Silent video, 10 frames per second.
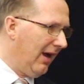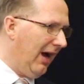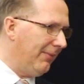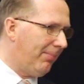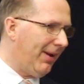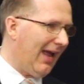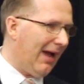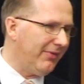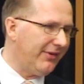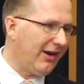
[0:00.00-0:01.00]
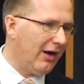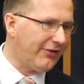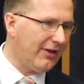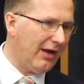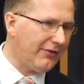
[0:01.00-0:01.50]
The PM and the
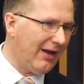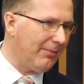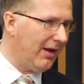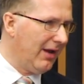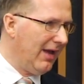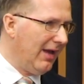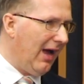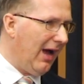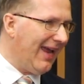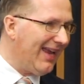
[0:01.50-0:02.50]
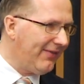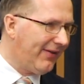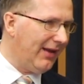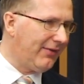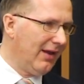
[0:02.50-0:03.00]
Chancellor last summer
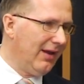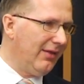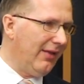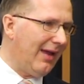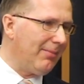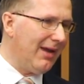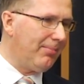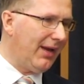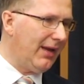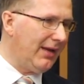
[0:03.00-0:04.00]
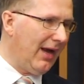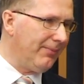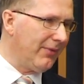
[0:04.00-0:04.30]
hinted that they may be